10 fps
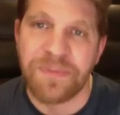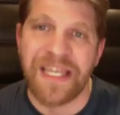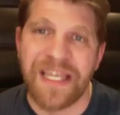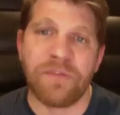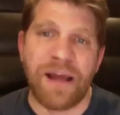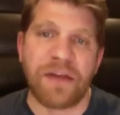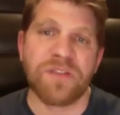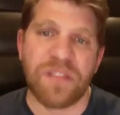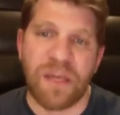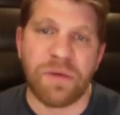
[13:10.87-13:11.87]
setting records
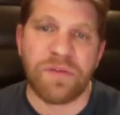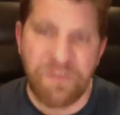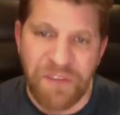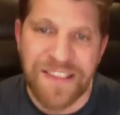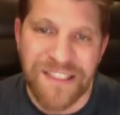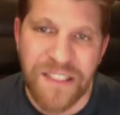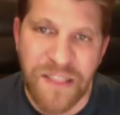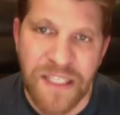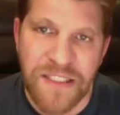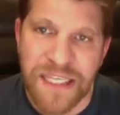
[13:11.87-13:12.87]
in number of defenses and
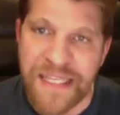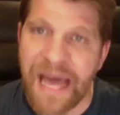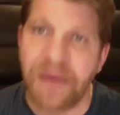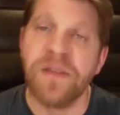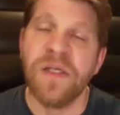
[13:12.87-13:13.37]
things like that.